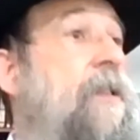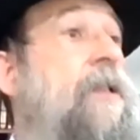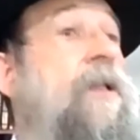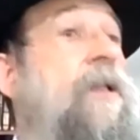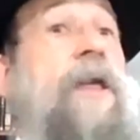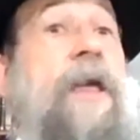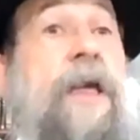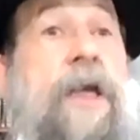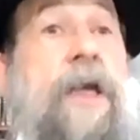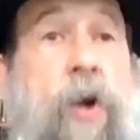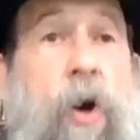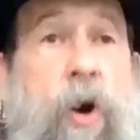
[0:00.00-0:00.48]

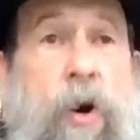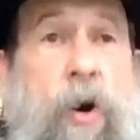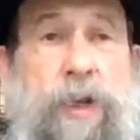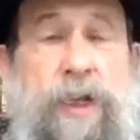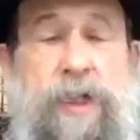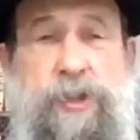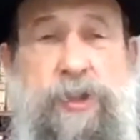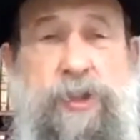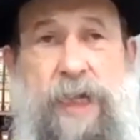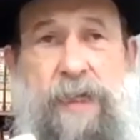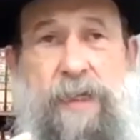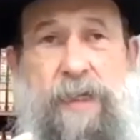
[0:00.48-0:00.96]
Ki
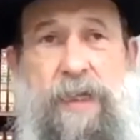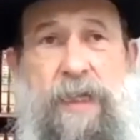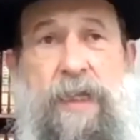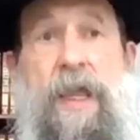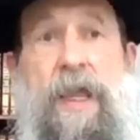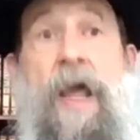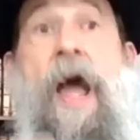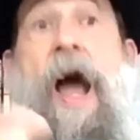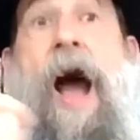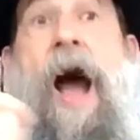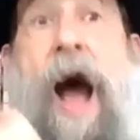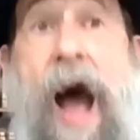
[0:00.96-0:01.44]
kodesh ani.
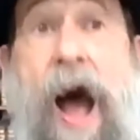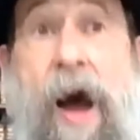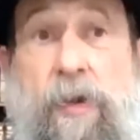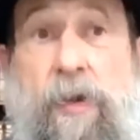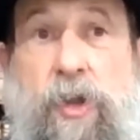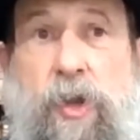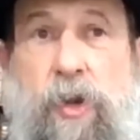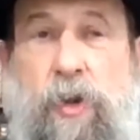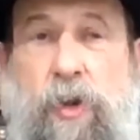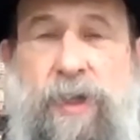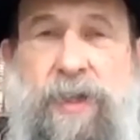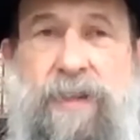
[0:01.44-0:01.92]
How are
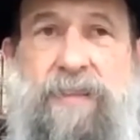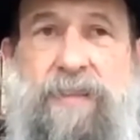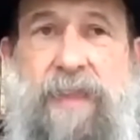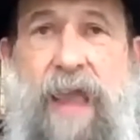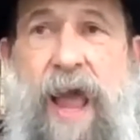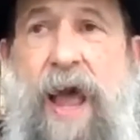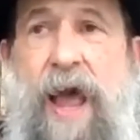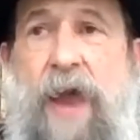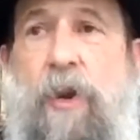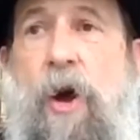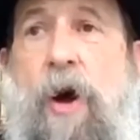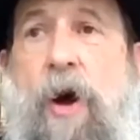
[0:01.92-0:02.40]
you going to
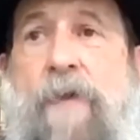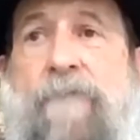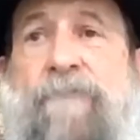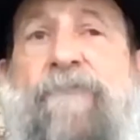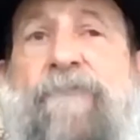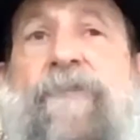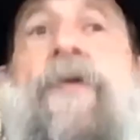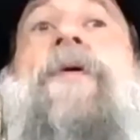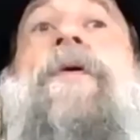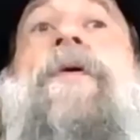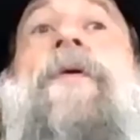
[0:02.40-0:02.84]
start off?